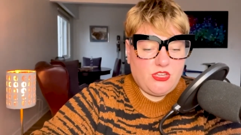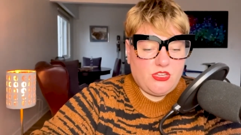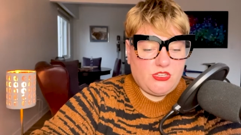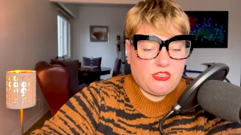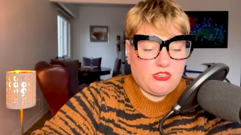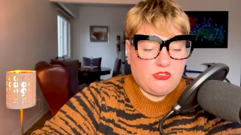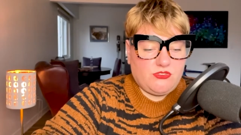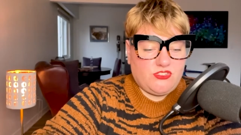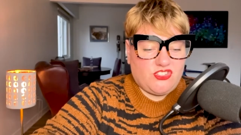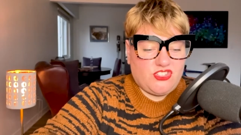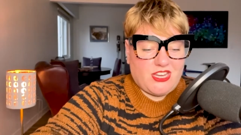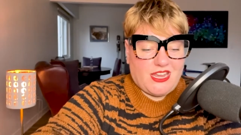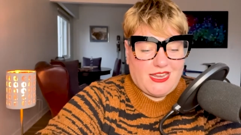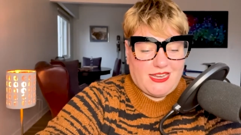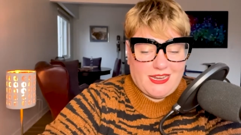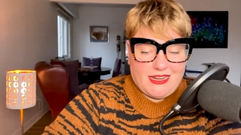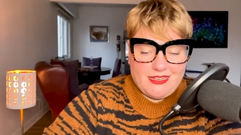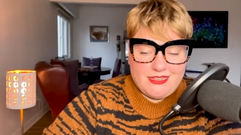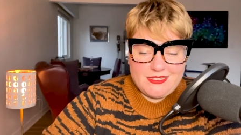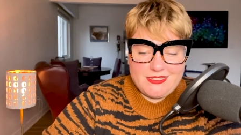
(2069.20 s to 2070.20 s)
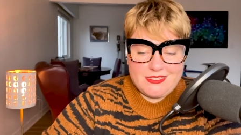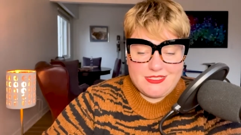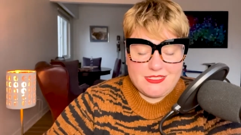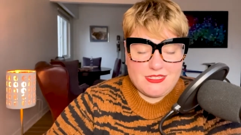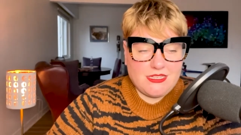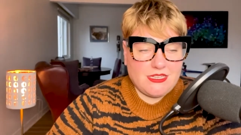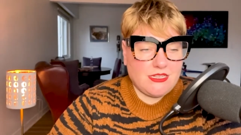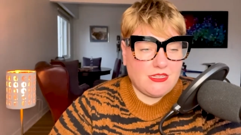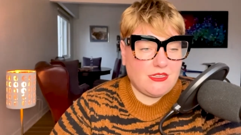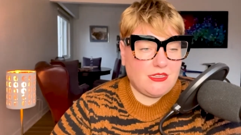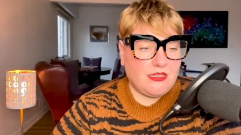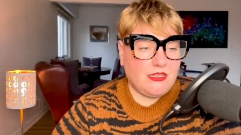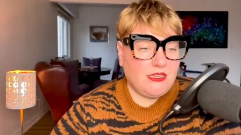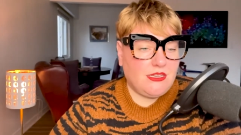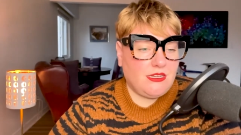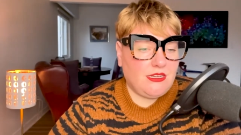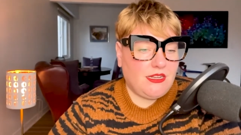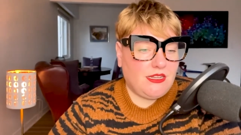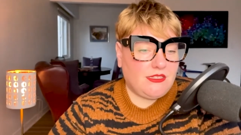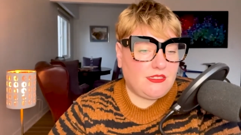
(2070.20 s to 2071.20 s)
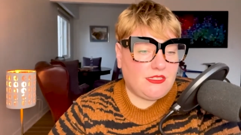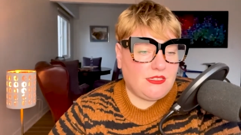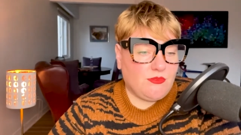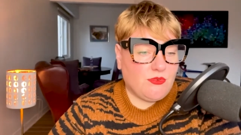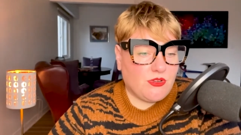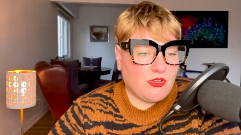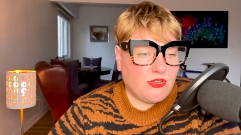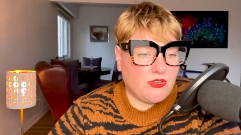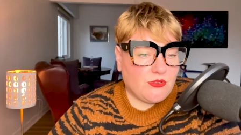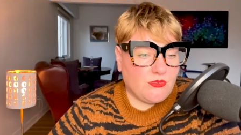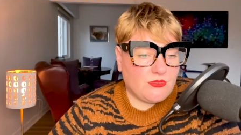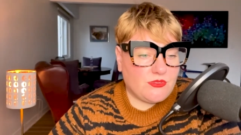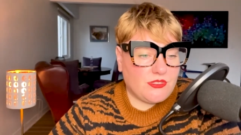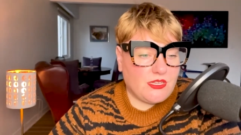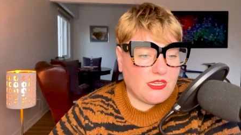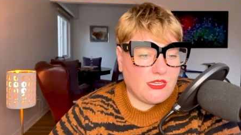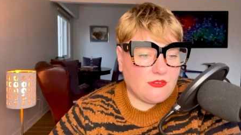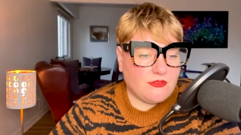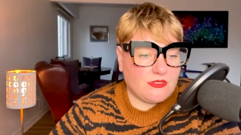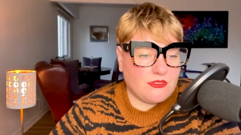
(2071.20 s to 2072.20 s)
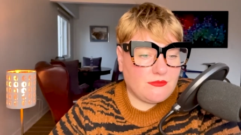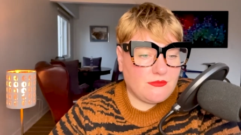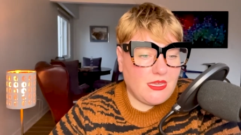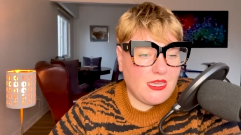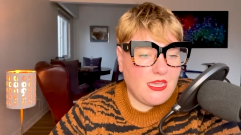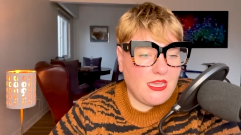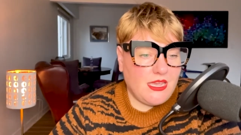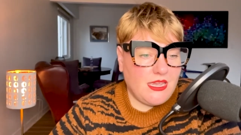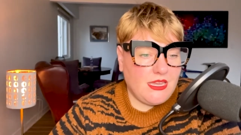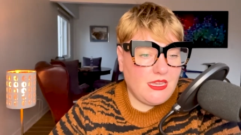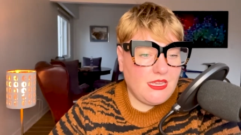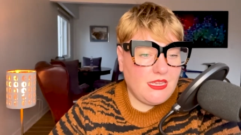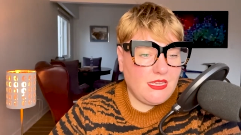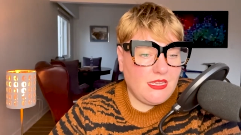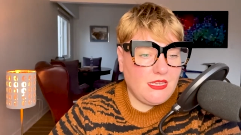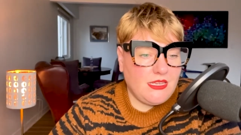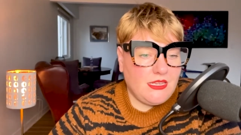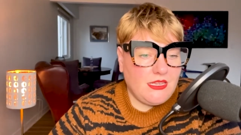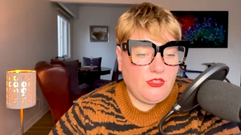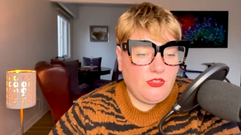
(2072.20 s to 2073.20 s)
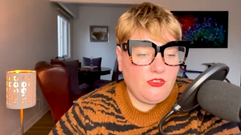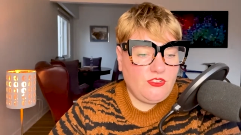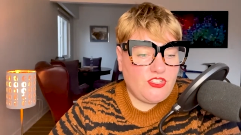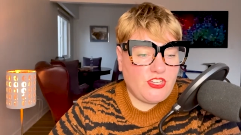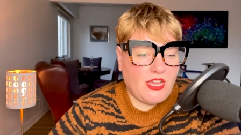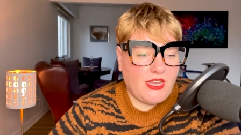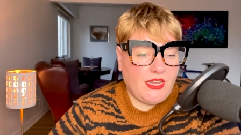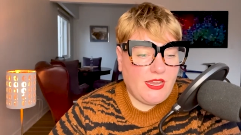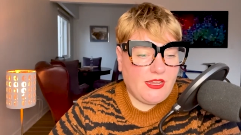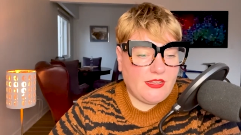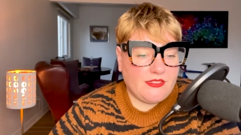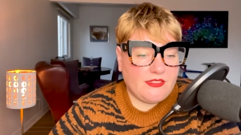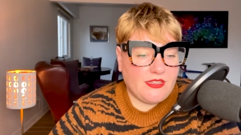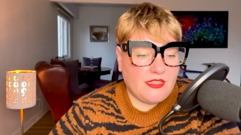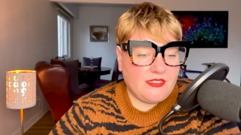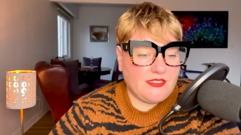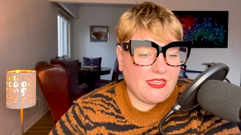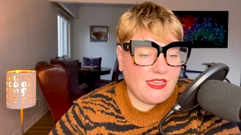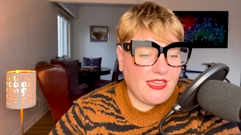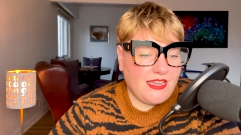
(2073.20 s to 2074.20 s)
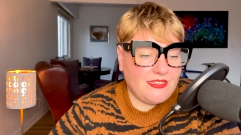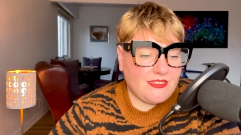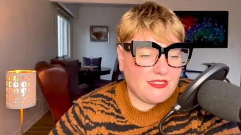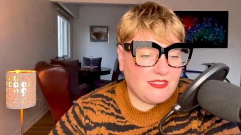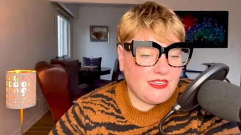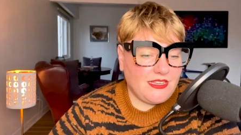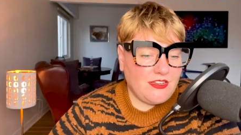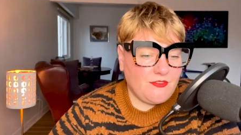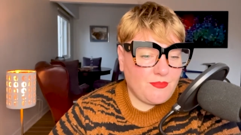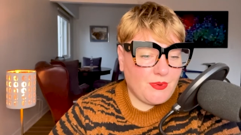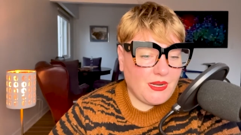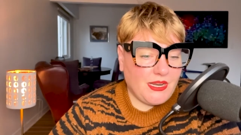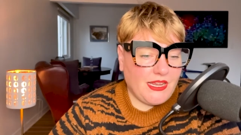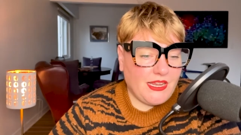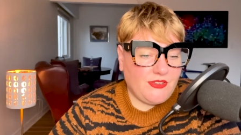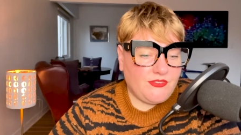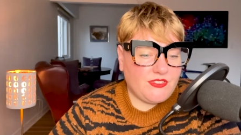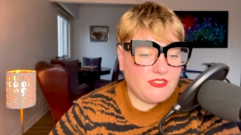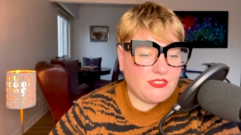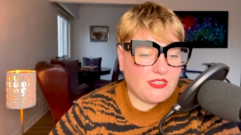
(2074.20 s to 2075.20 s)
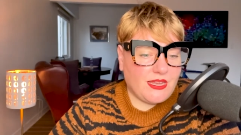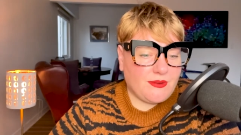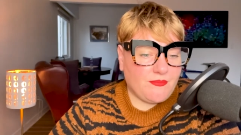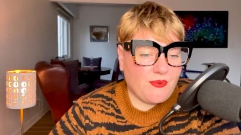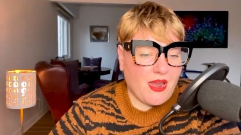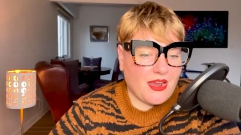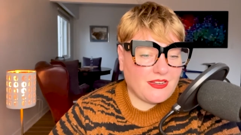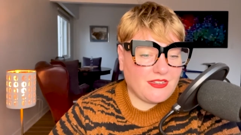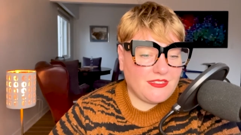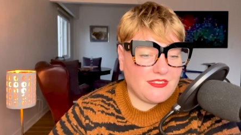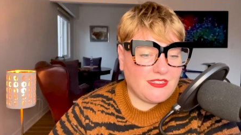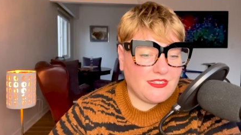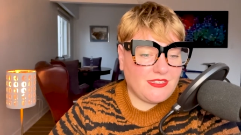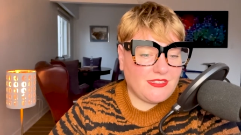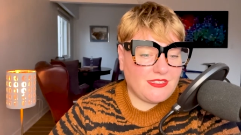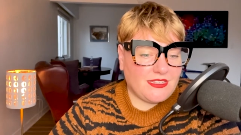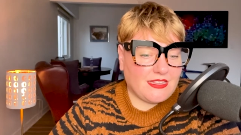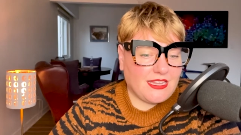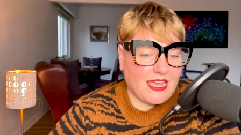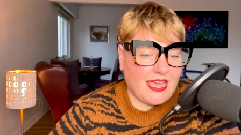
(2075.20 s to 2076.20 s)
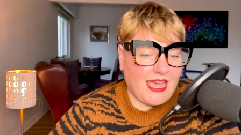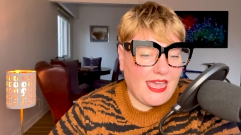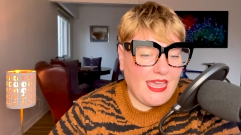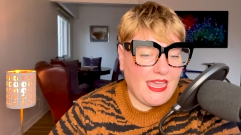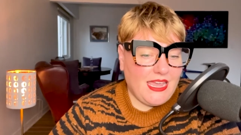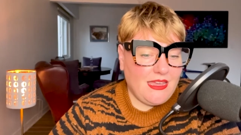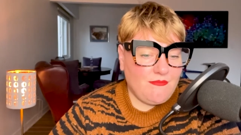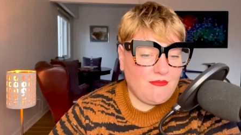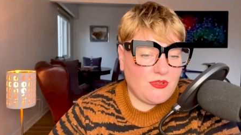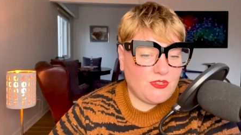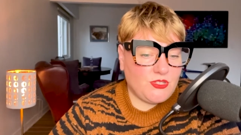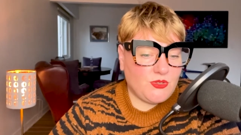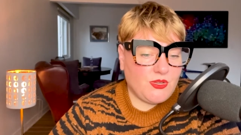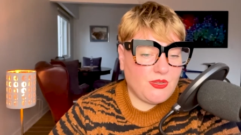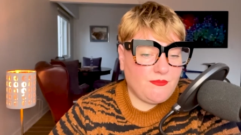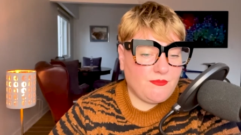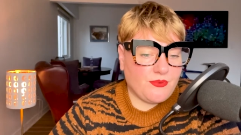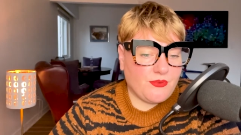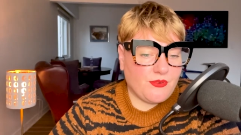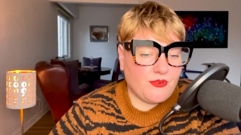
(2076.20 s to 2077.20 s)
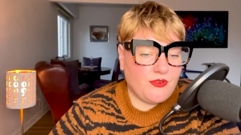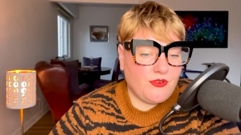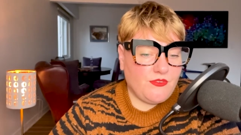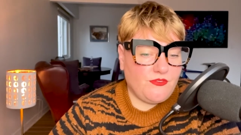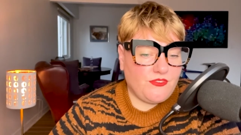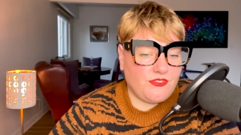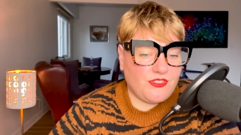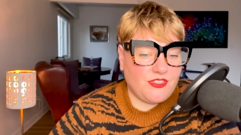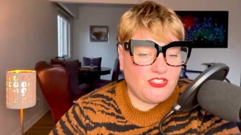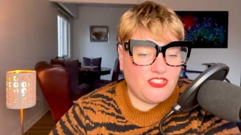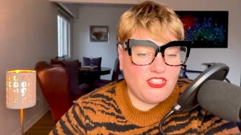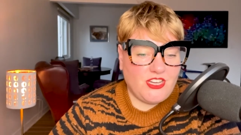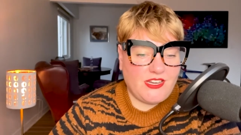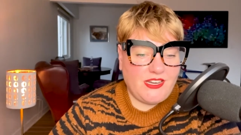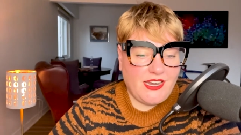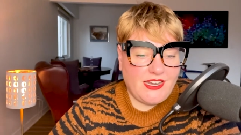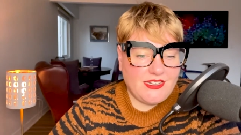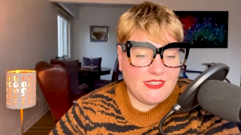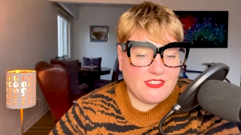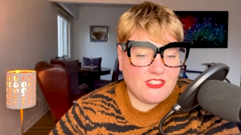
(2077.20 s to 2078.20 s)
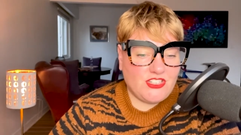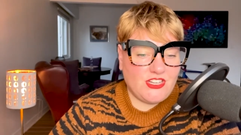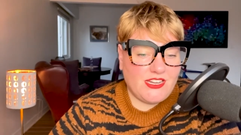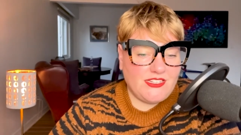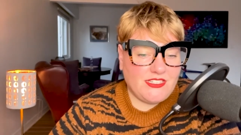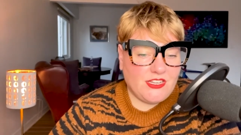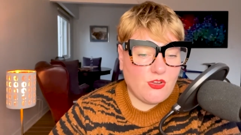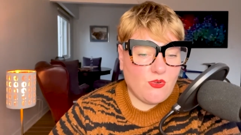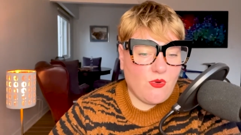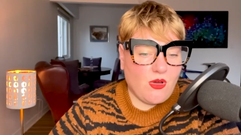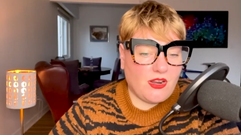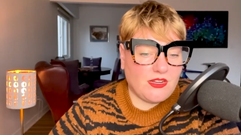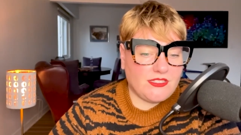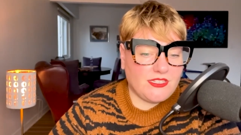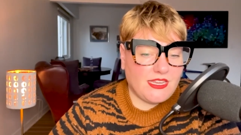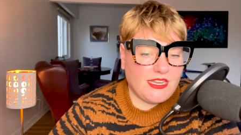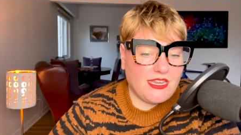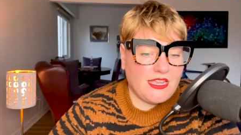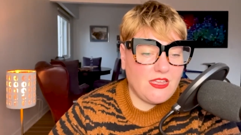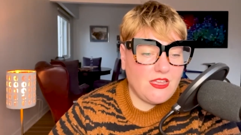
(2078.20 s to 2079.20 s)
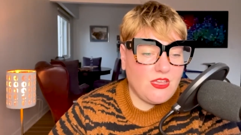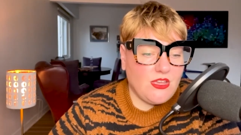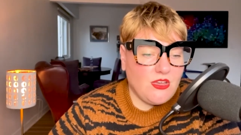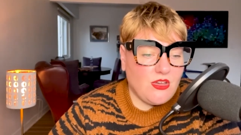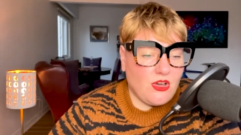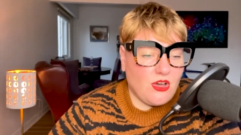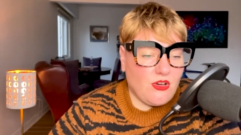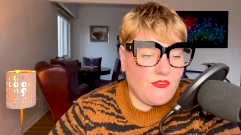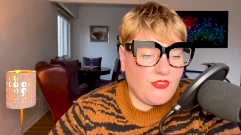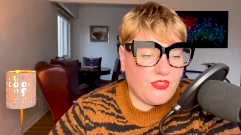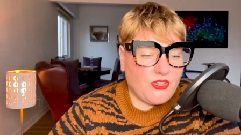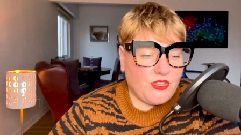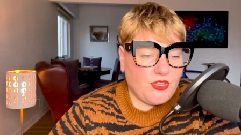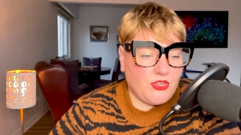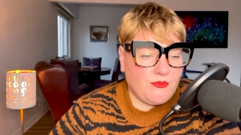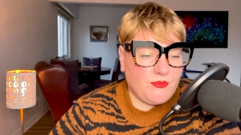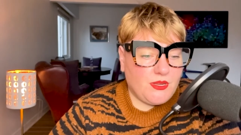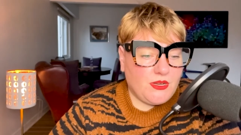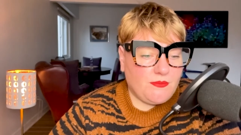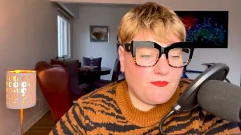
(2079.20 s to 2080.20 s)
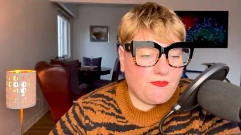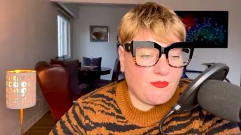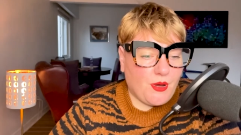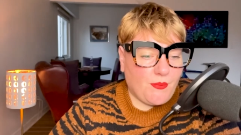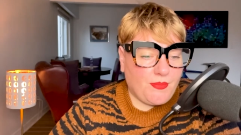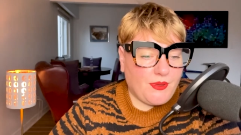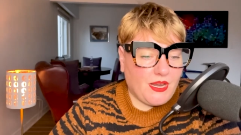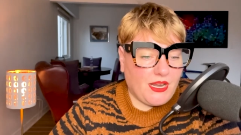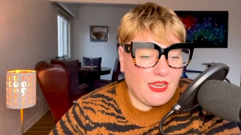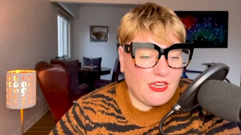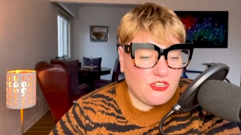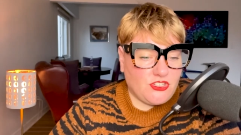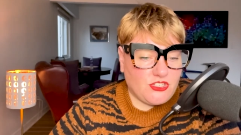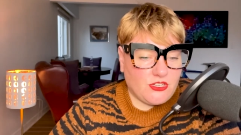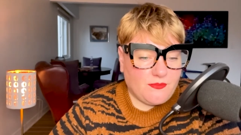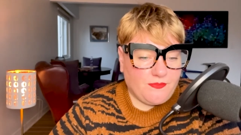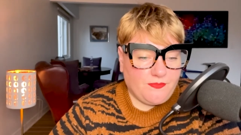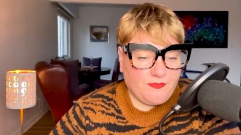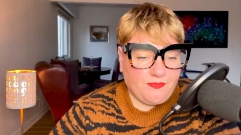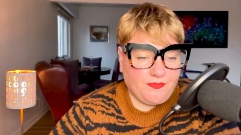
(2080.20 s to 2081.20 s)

eugenics. Let's see what Google tells me. Eugenics is a set of beliefs and practices that aim to improve the genetic quality of a human population.